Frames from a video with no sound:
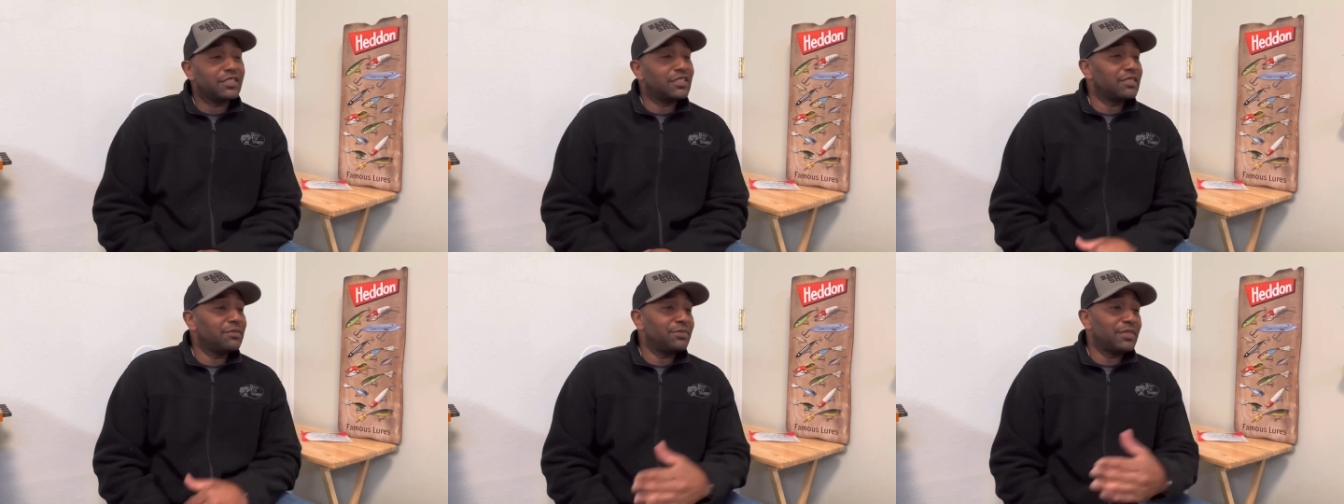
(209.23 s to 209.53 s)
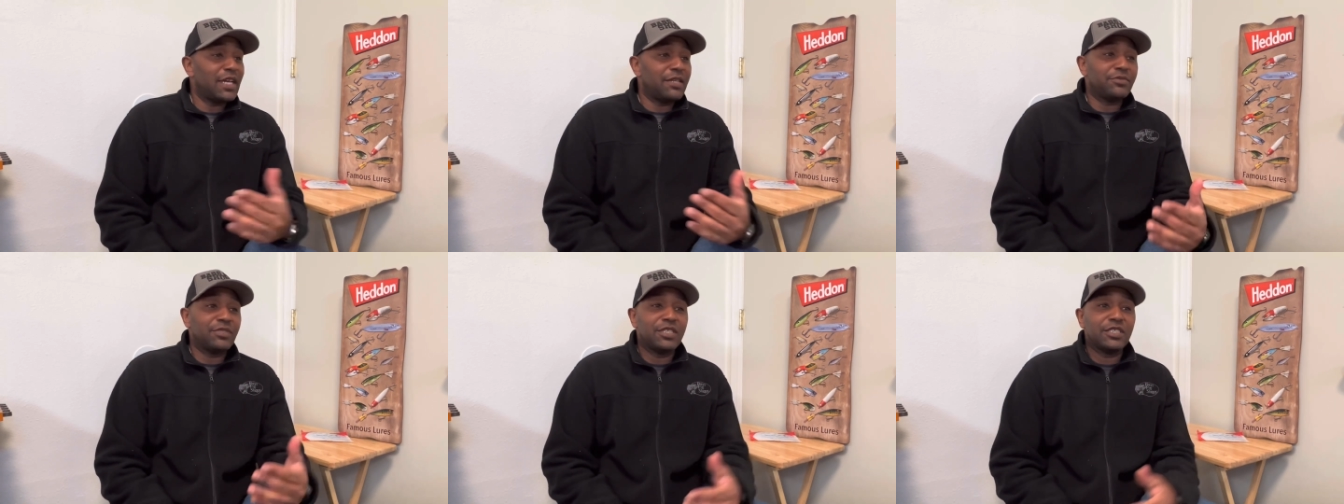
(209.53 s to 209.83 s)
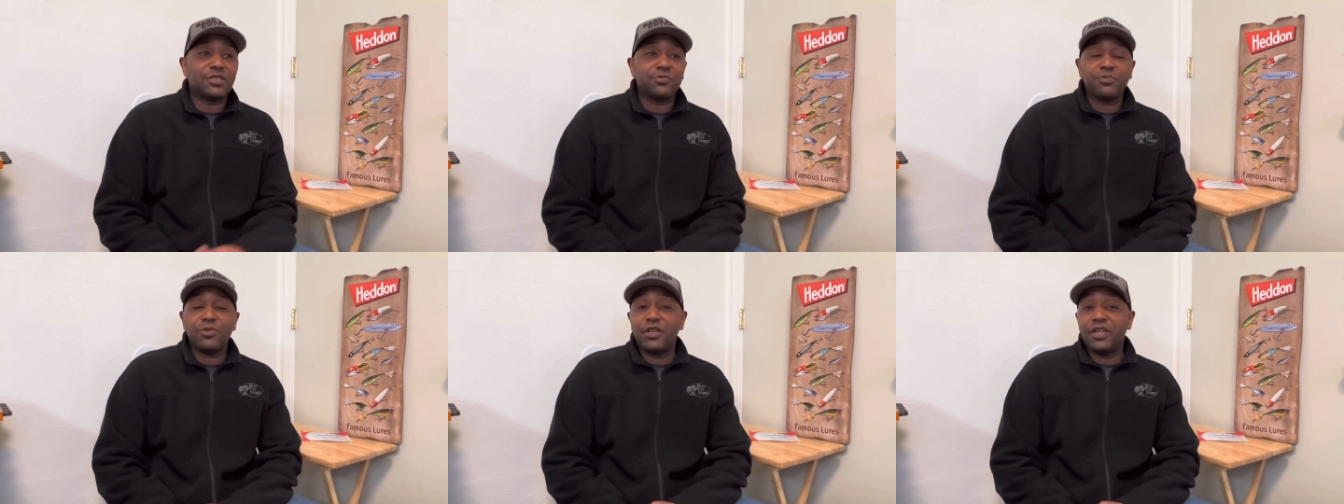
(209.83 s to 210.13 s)
Sometimes in the
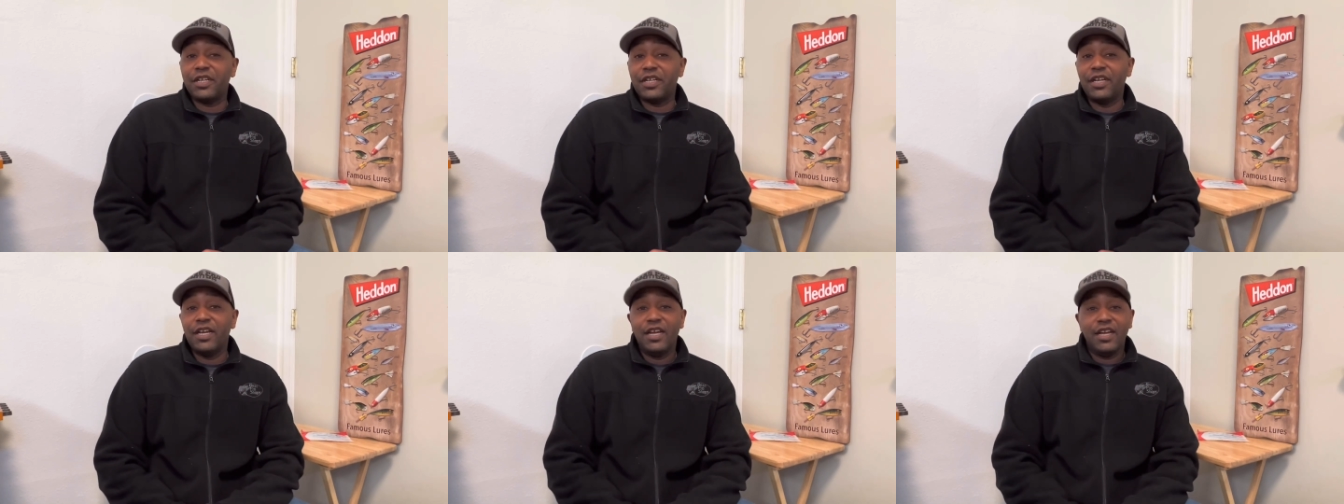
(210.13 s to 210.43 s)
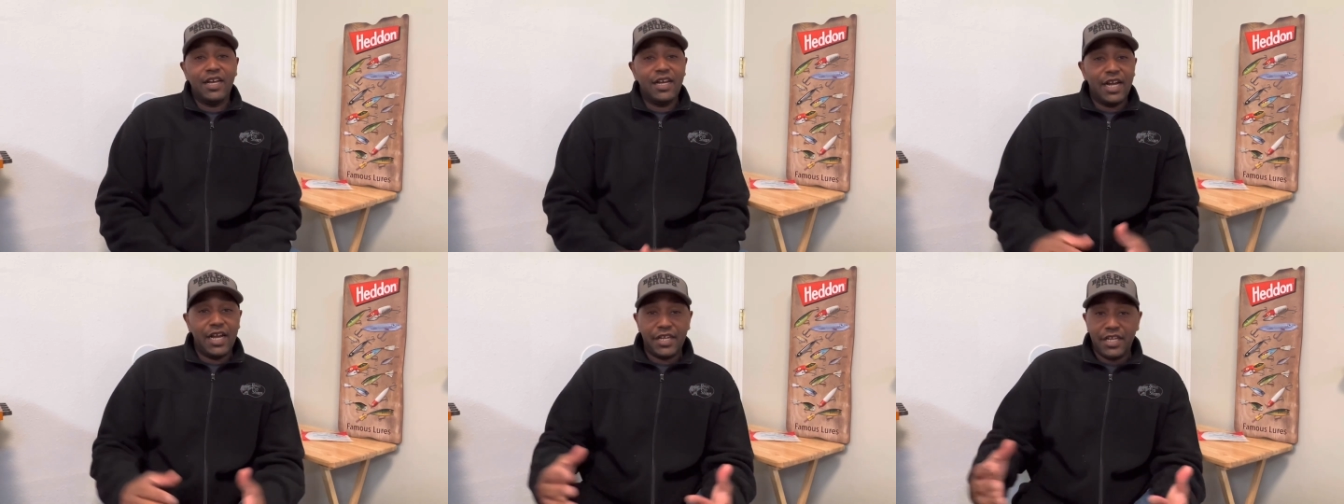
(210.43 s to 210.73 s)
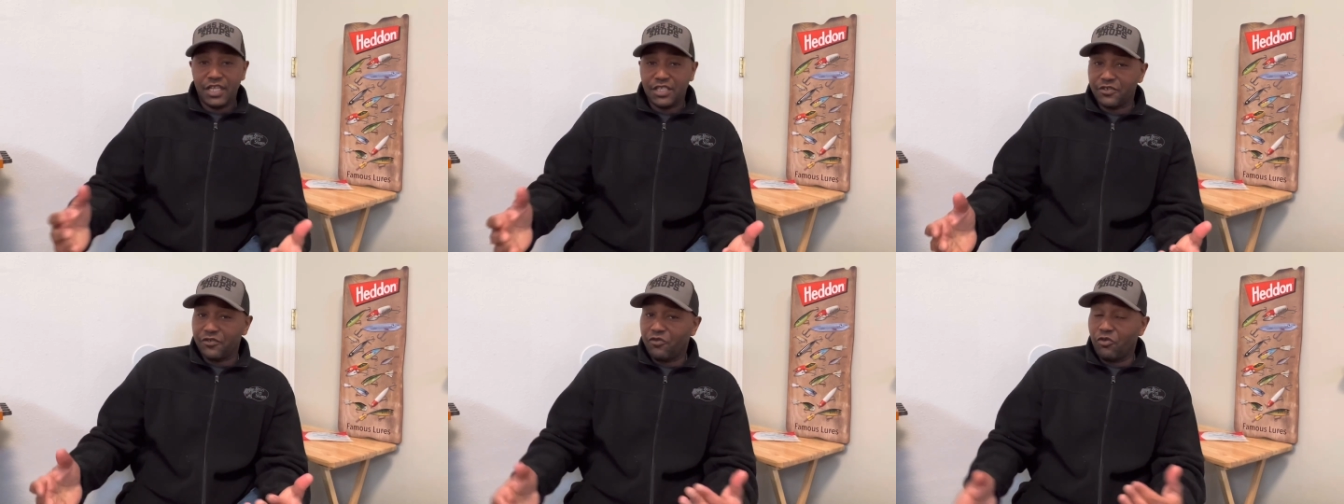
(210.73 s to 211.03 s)
spring, I
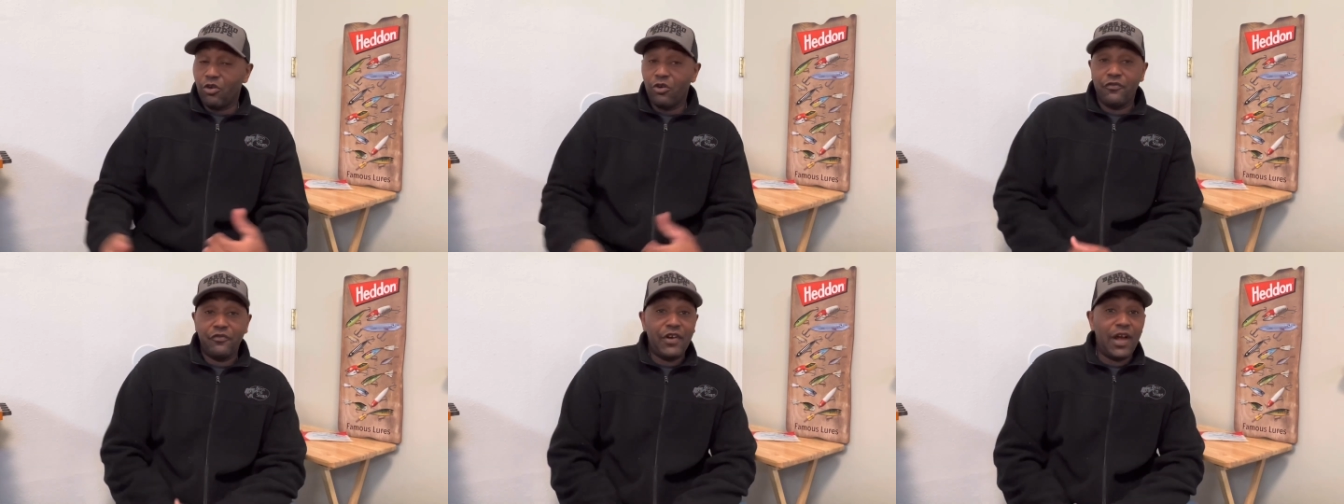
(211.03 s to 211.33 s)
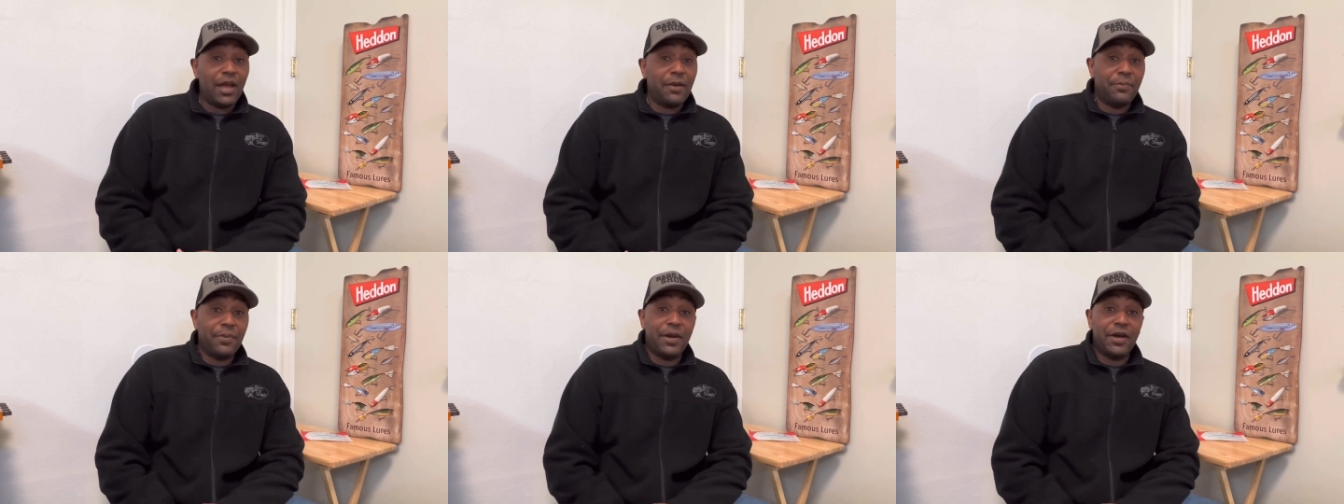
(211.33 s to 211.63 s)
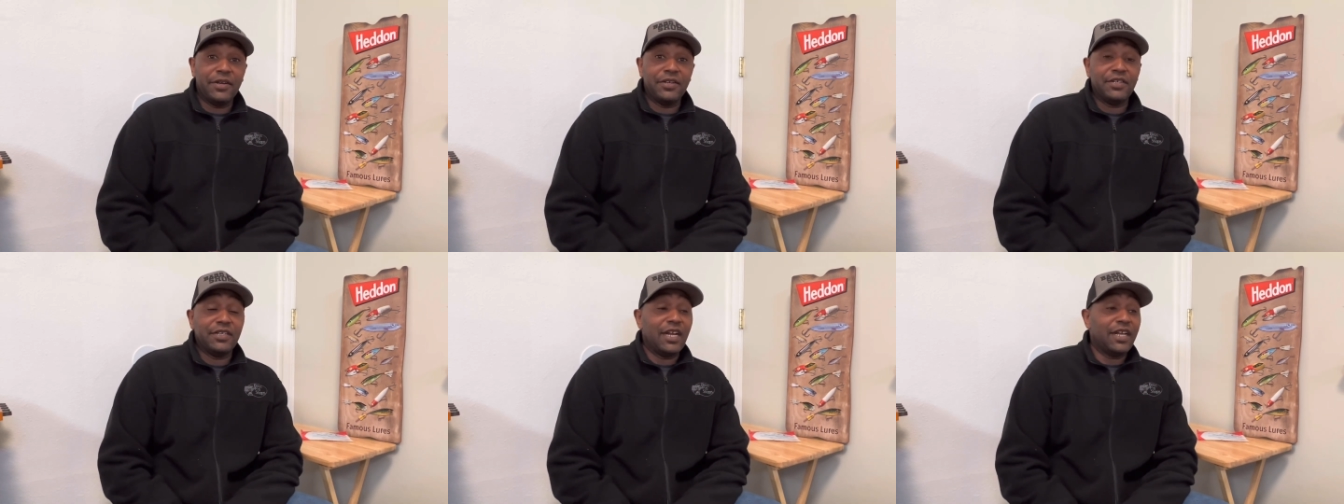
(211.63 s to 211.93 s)
catch a 4 or 5
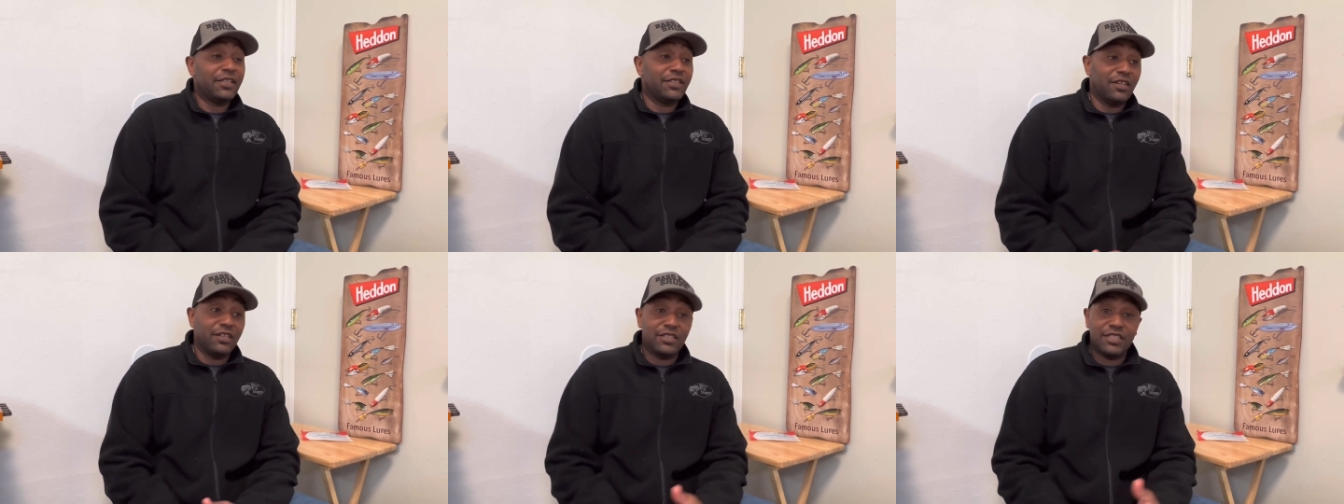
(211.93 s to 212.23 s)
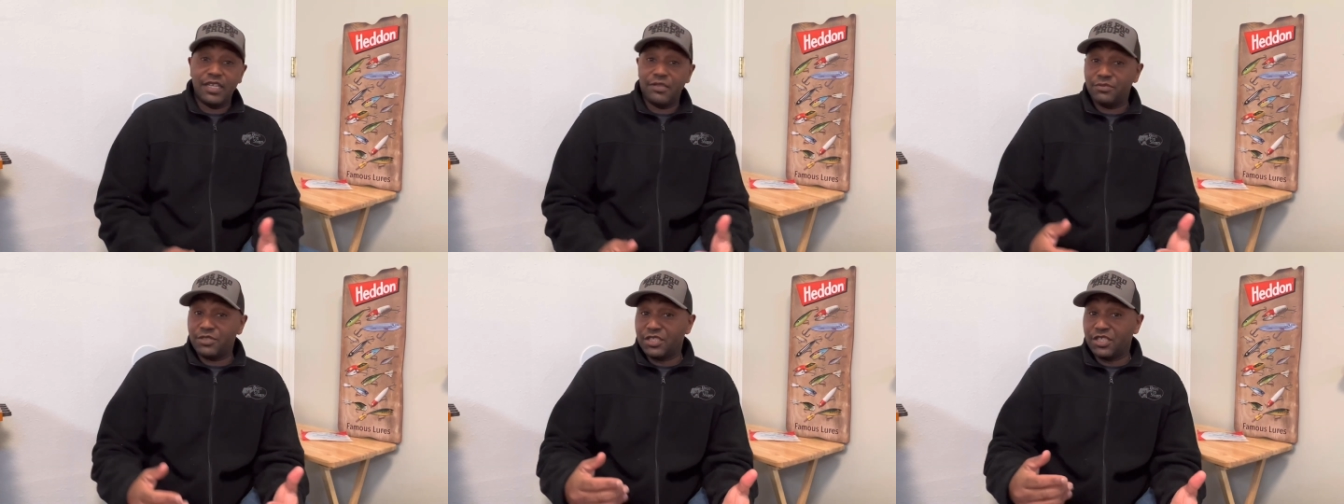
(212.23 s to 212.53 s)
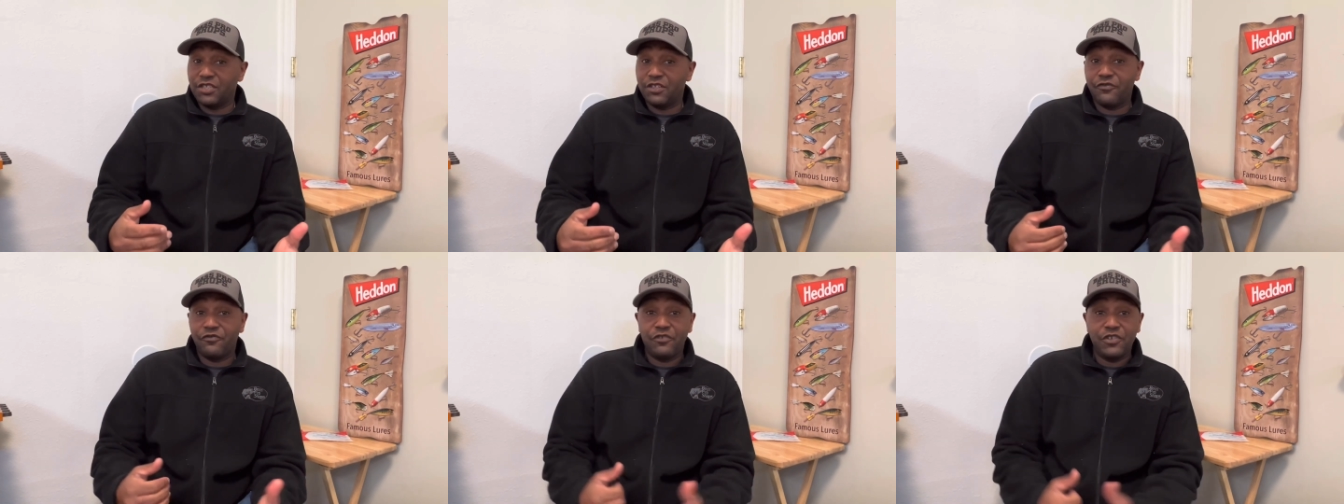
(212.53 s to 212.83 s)
pounder and I thought that was a
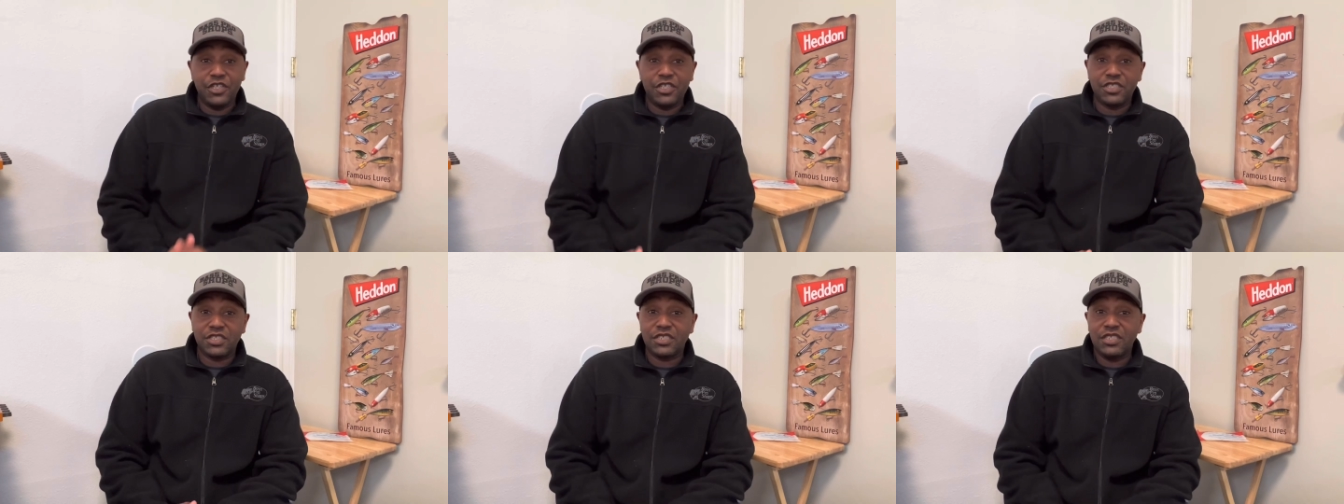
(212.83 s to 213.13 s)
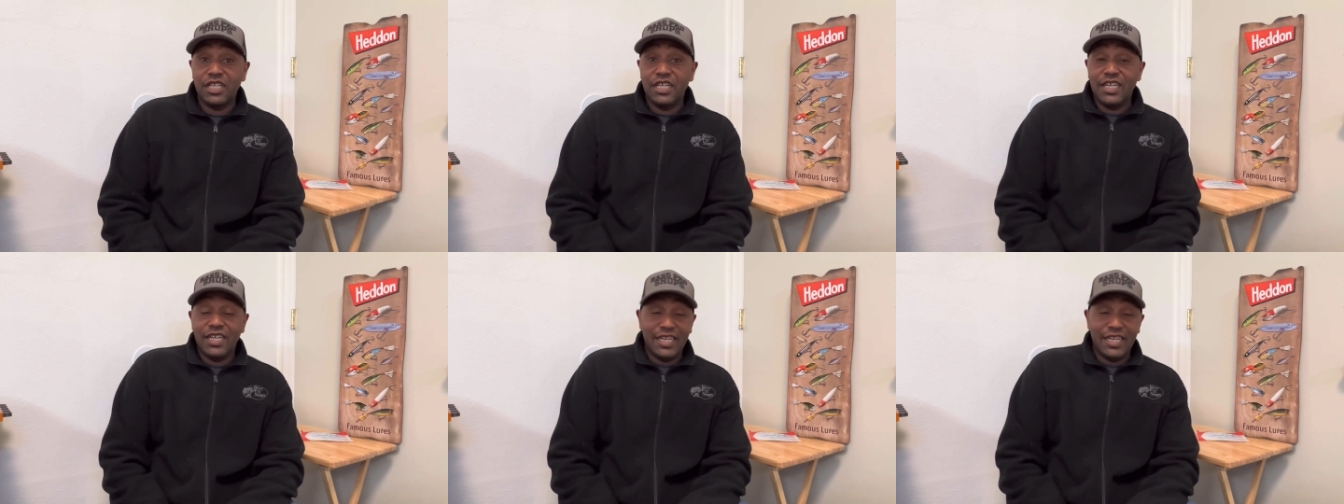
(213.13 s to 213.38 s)
good fish.